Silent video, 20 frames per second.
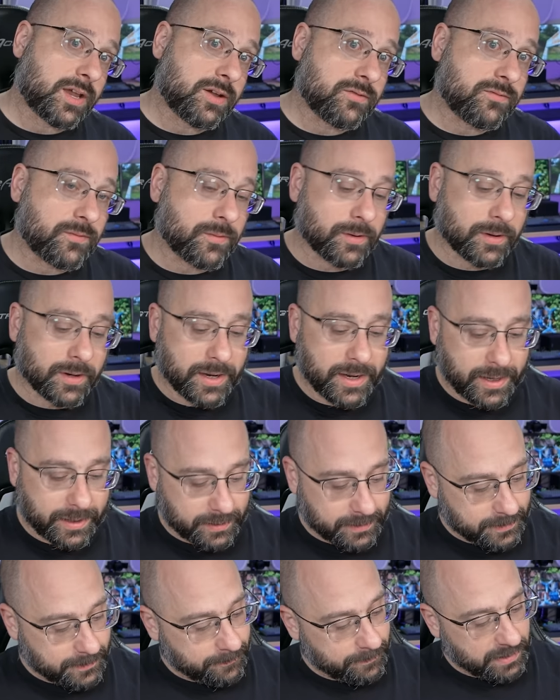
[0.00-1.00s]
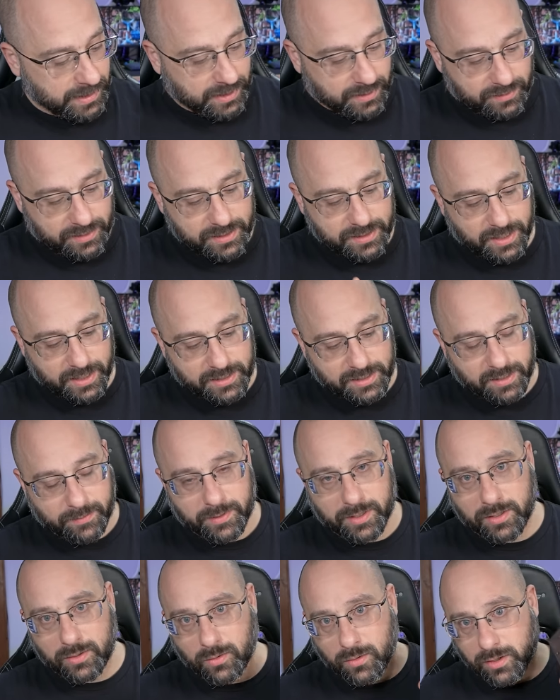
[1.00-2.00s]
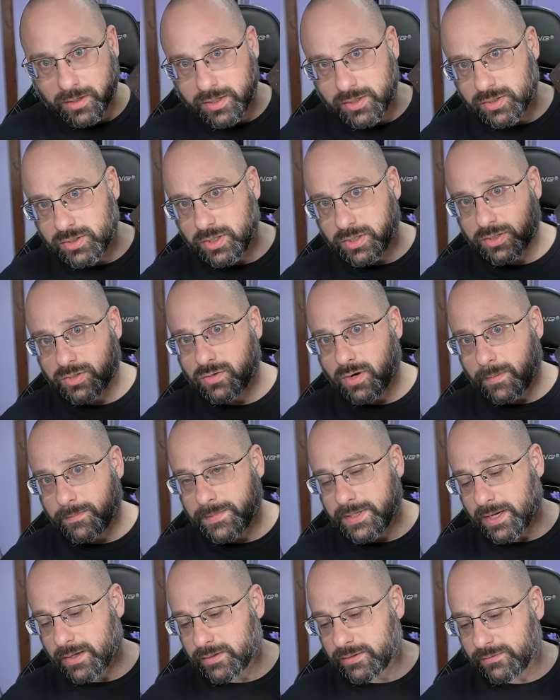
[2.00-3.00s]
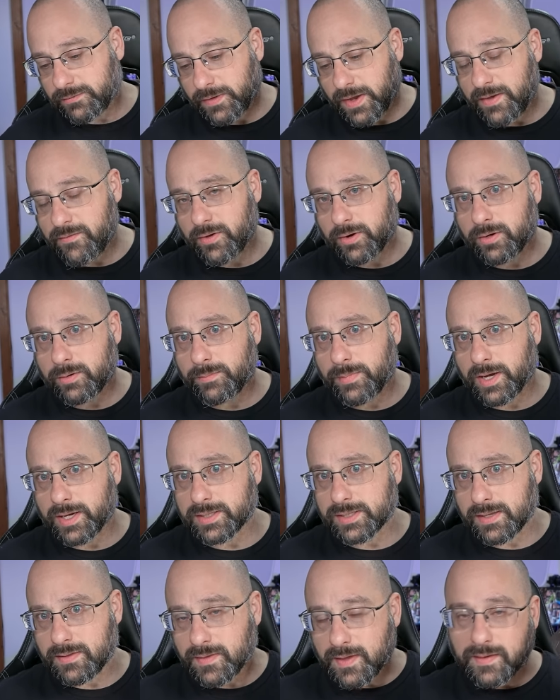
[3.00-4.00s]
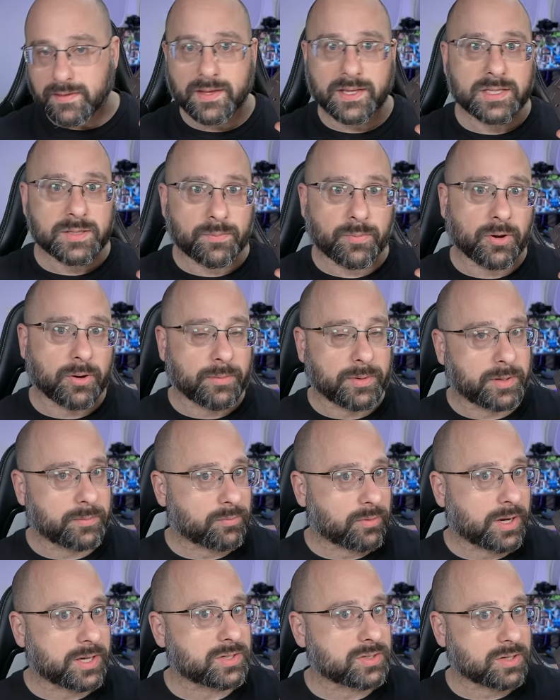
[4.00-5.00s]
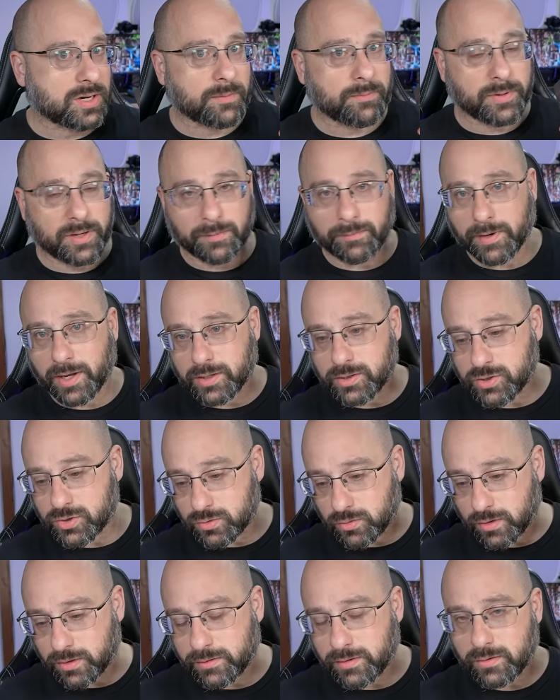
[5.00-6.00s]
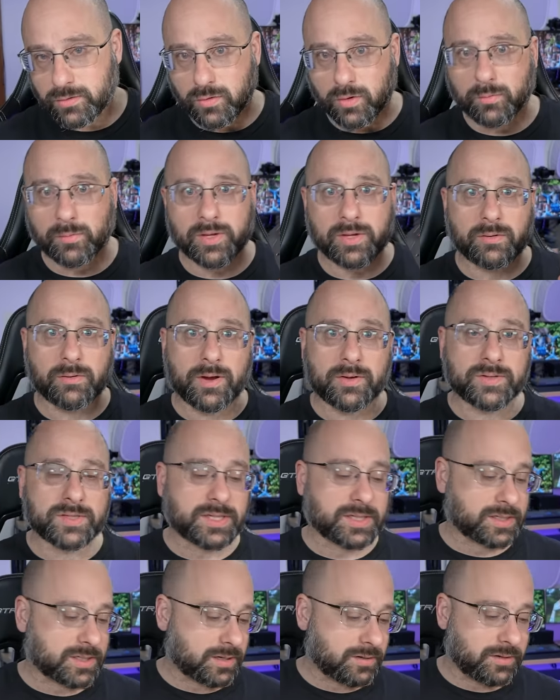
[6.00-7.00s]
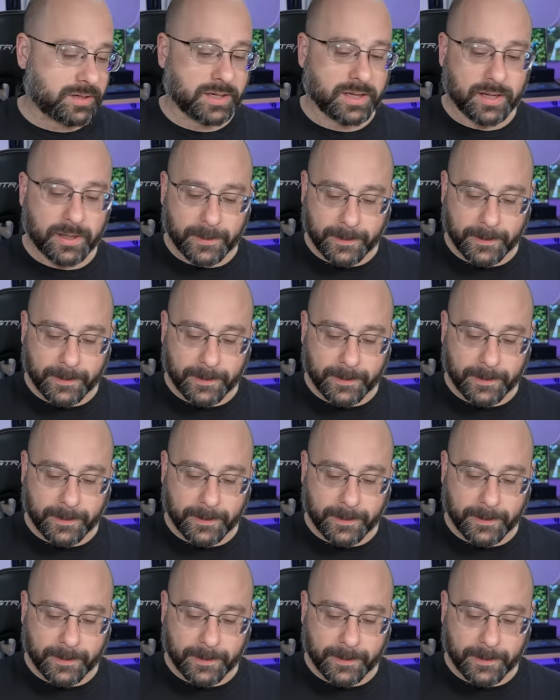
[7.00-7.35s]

O4X. These guys come in, the Orcas just dropped down to $500. I think that's a permanent price drop, but I'm not sure. They're normally around $600.